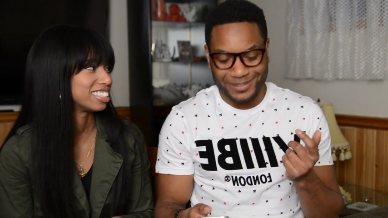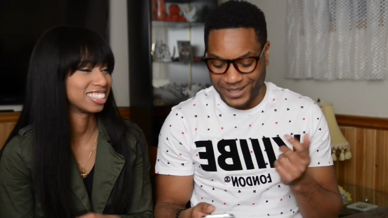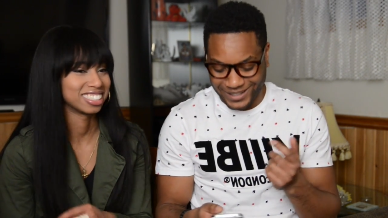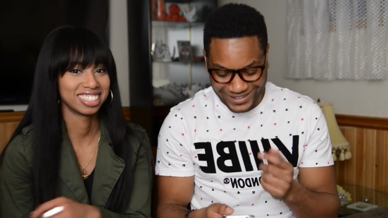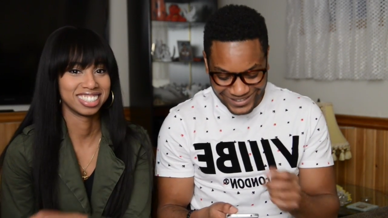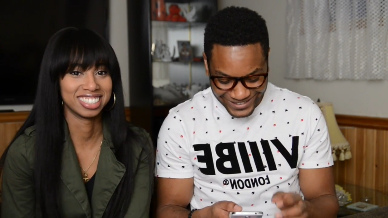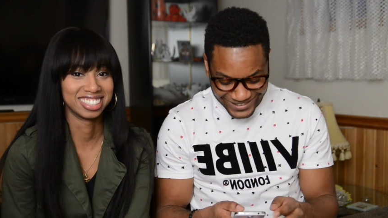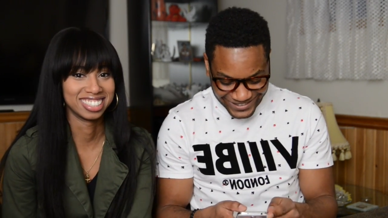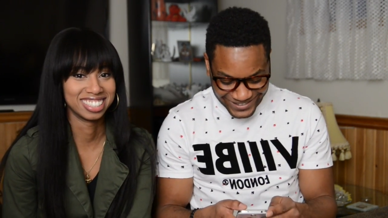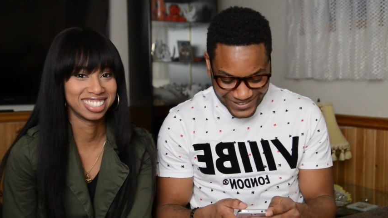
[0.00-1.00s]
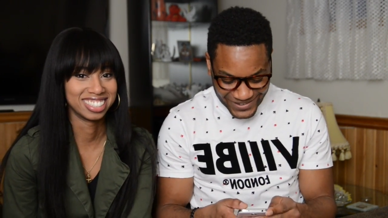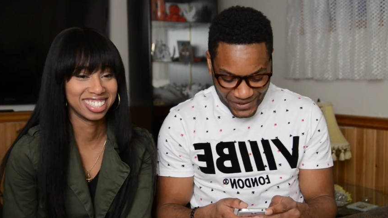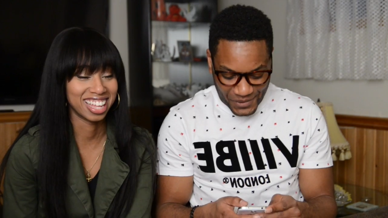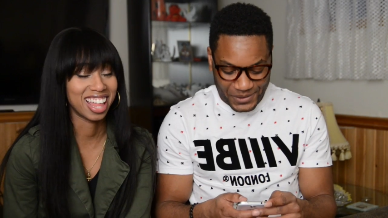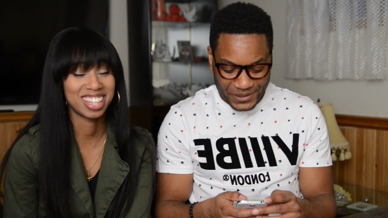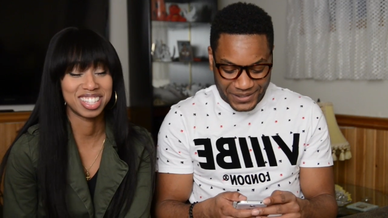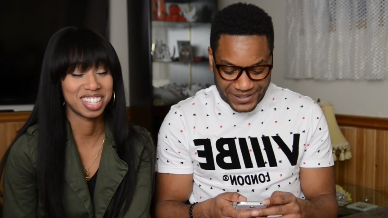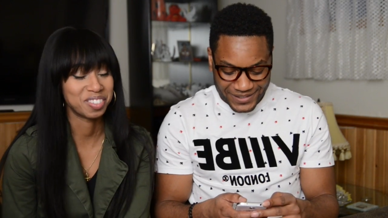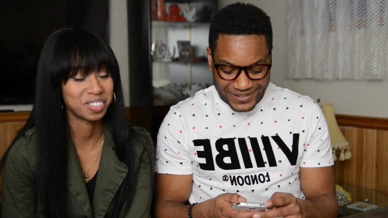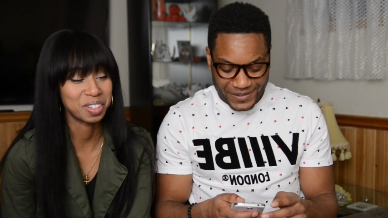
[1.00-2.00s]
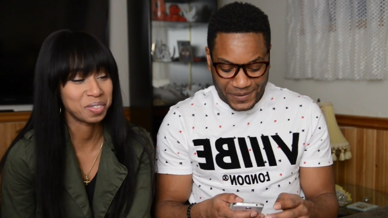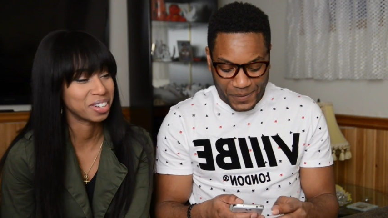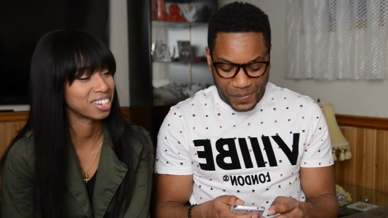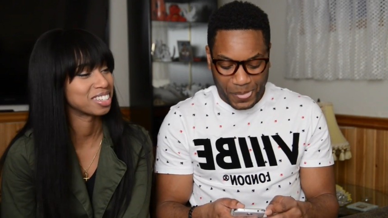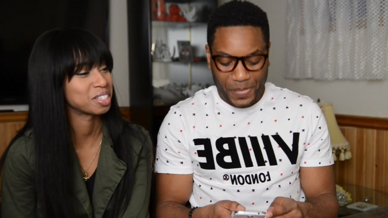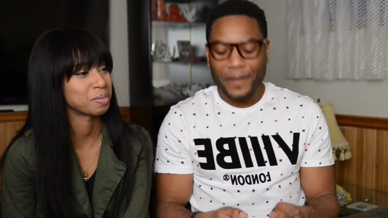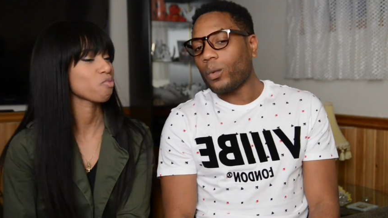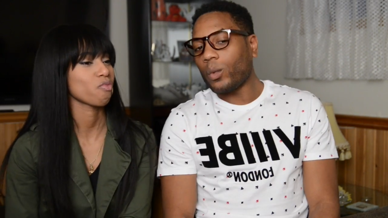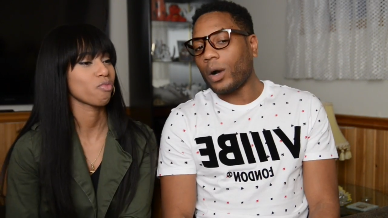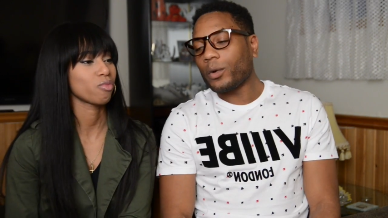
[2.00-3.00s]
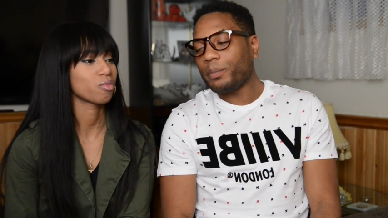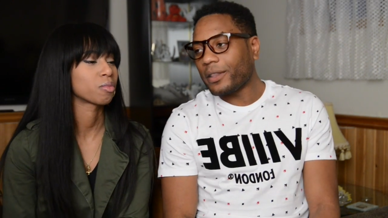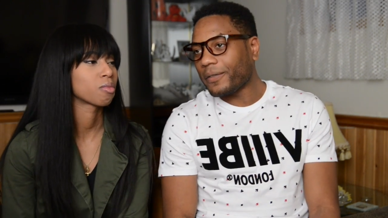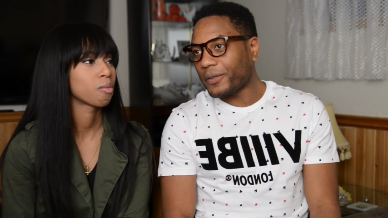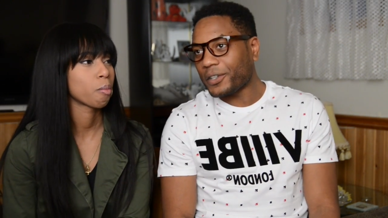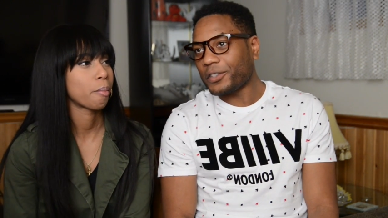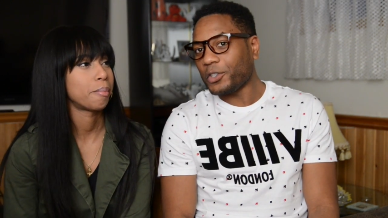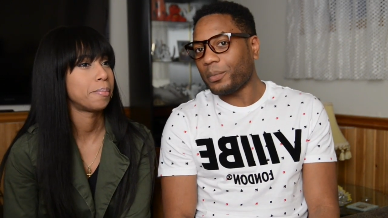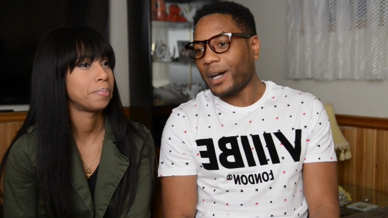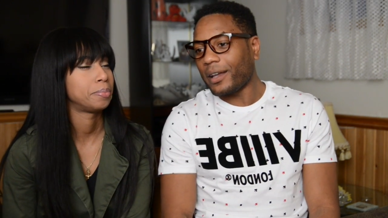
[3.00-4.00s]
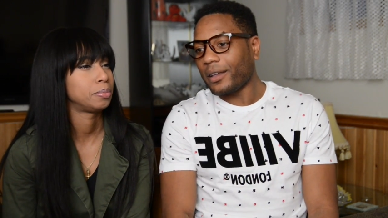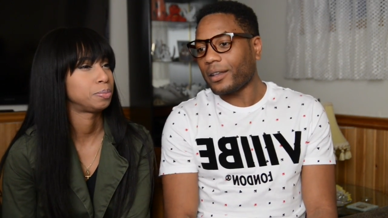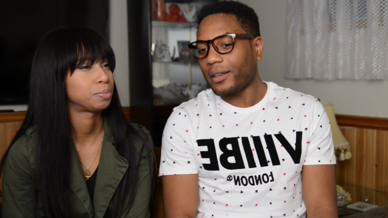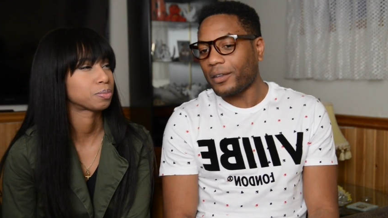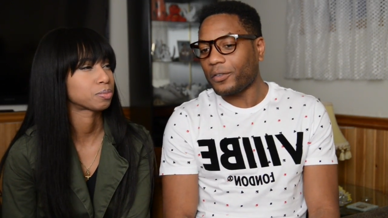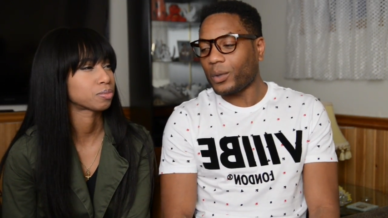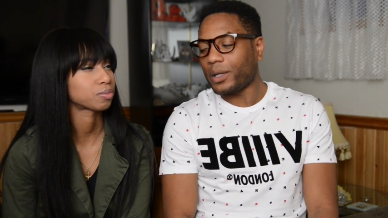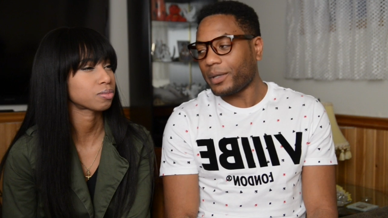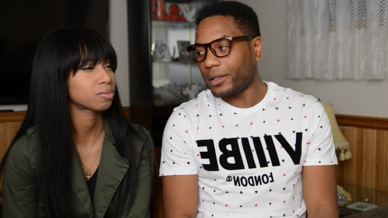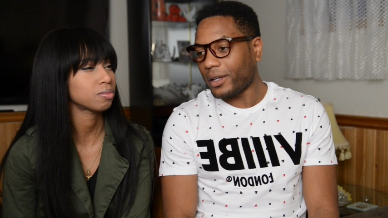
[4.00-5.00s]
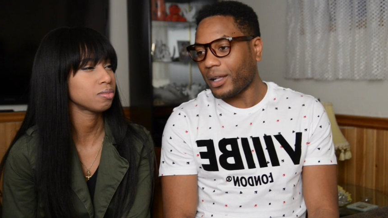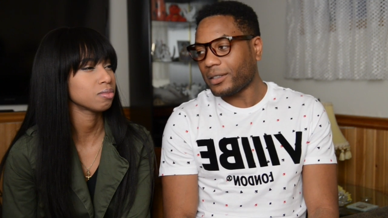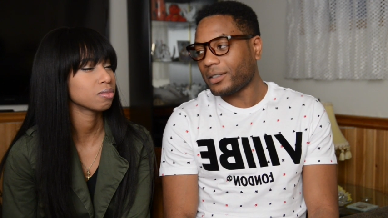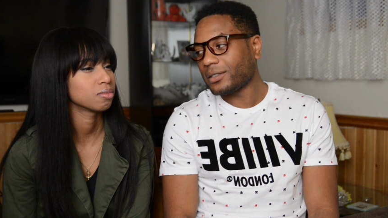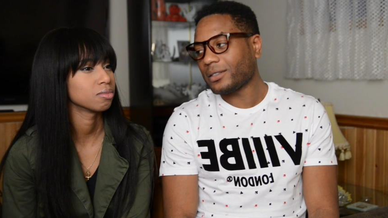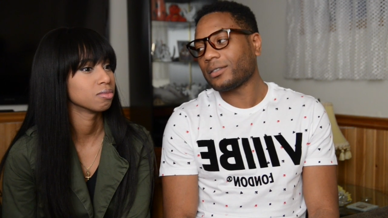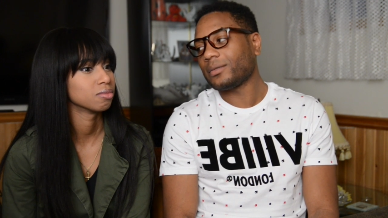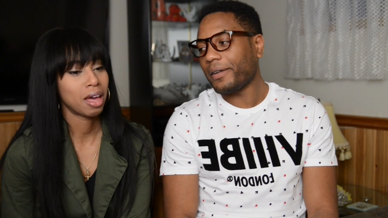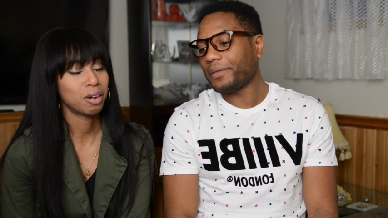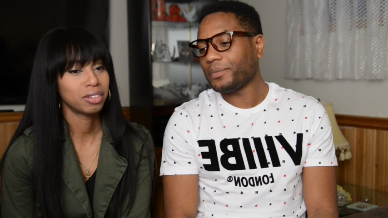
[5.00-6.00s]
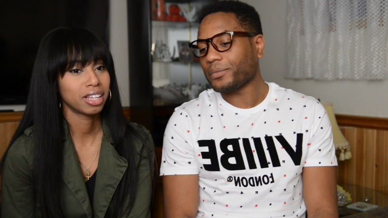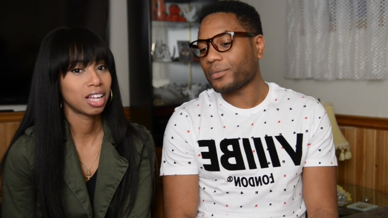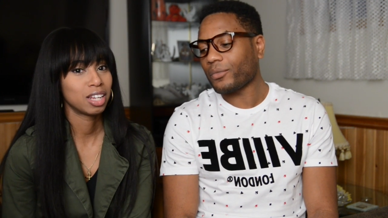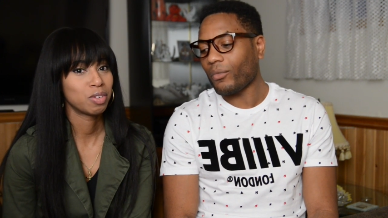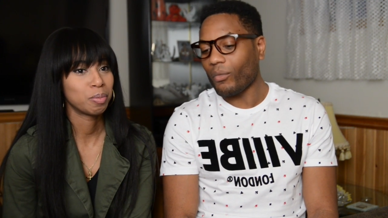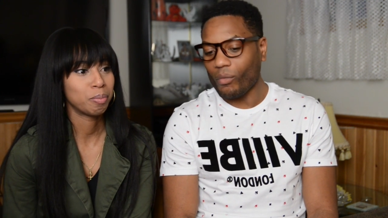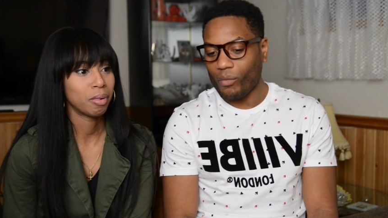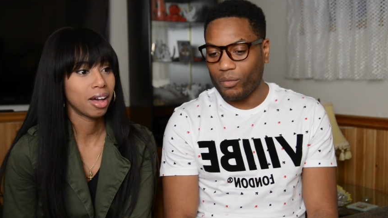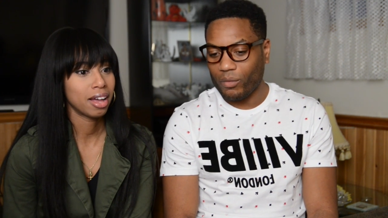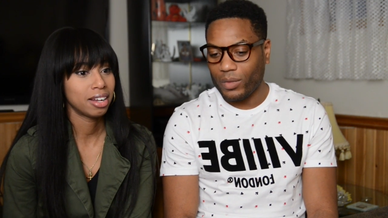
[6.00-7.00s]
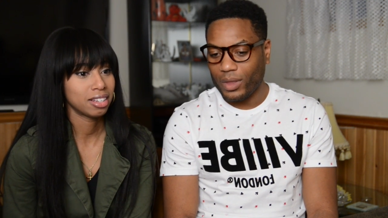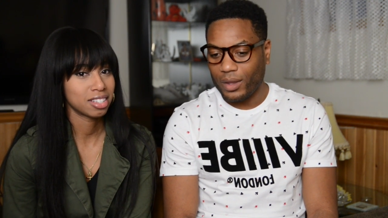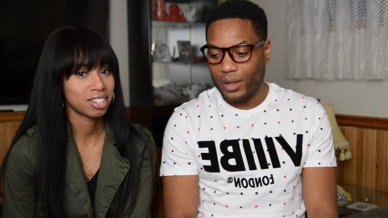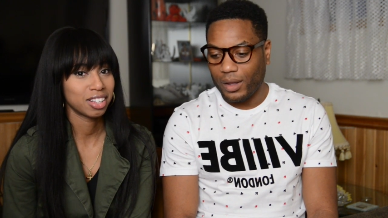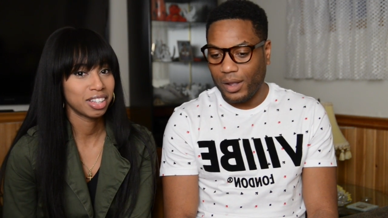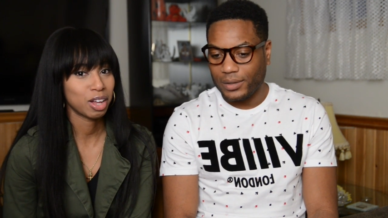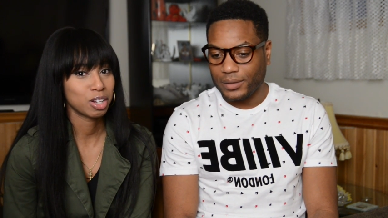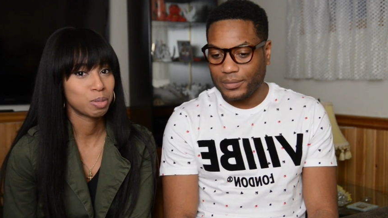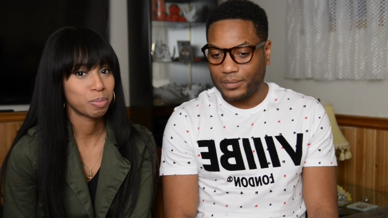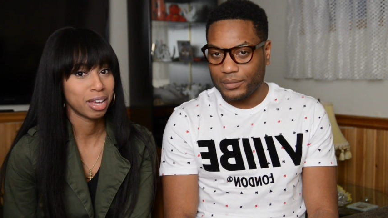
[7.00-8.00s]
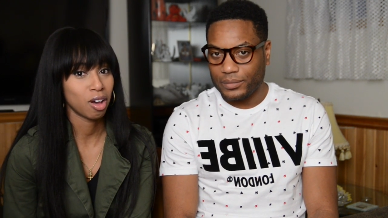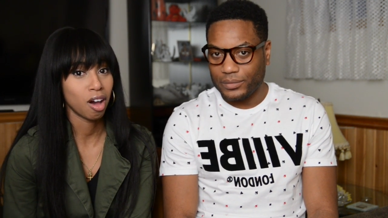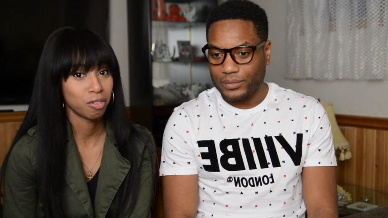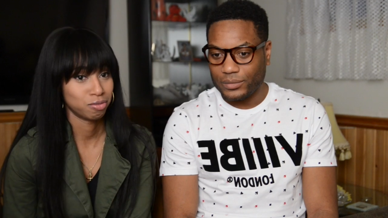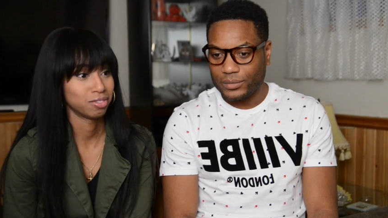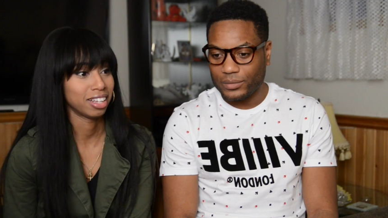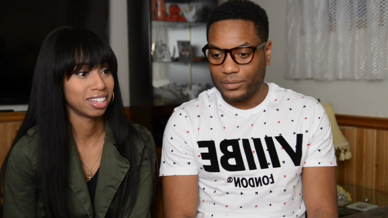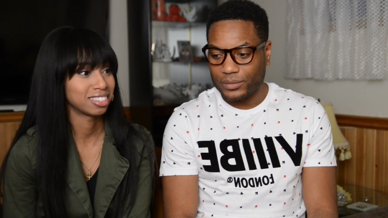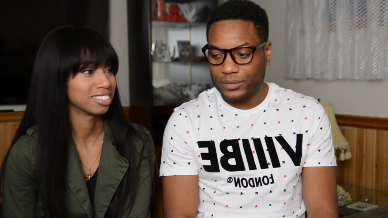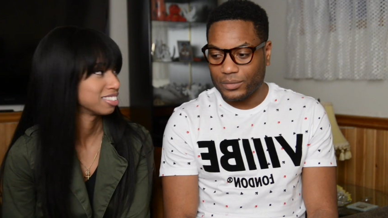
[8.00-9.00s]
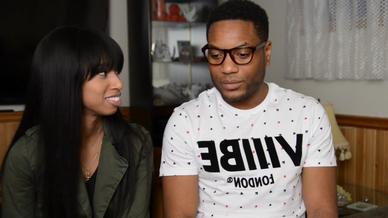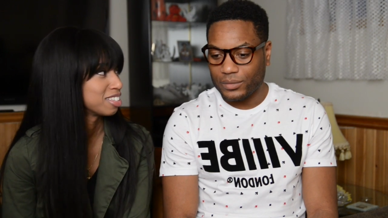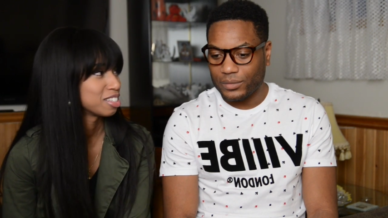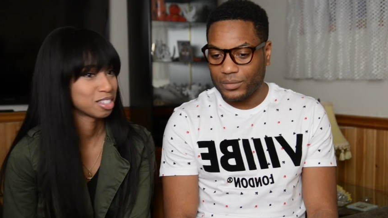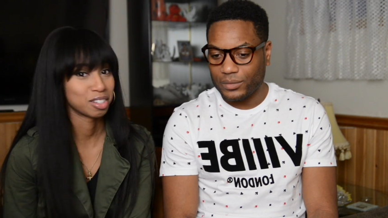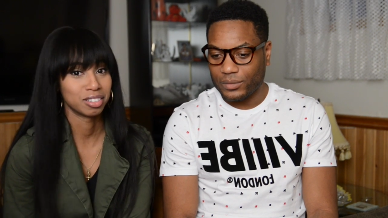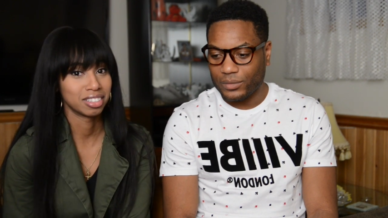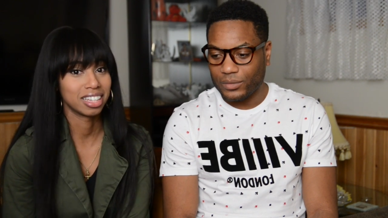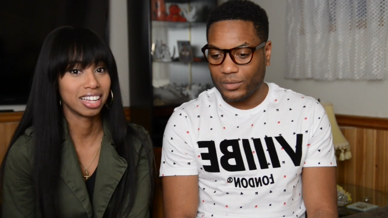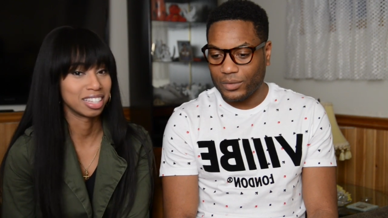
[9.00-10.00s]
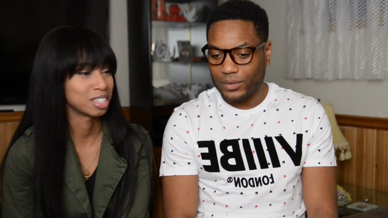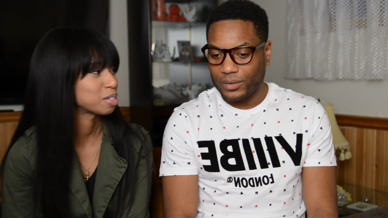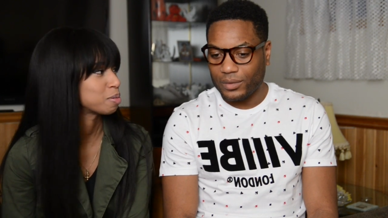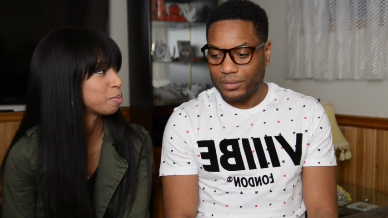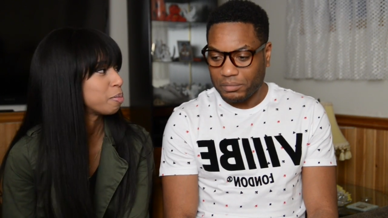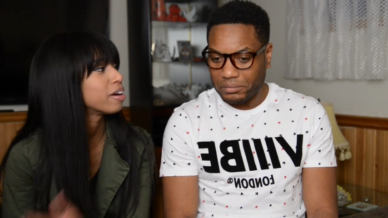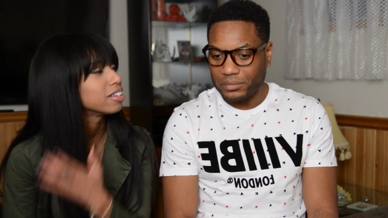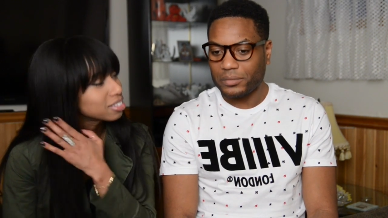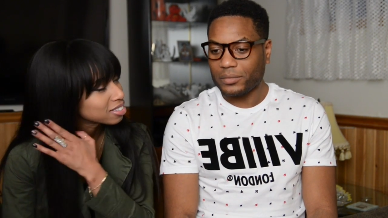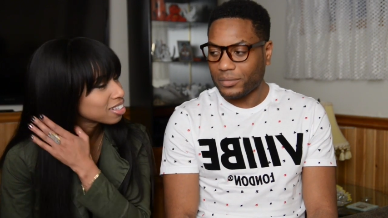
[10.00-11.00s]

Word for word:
Speaker 1: as bad. Yeah, that's really weird. What would be the first thing you buy if you won a million dollars?
Speaker 2: I don't think I'd even buy necessarily. I think I'd just pay off like certain things. But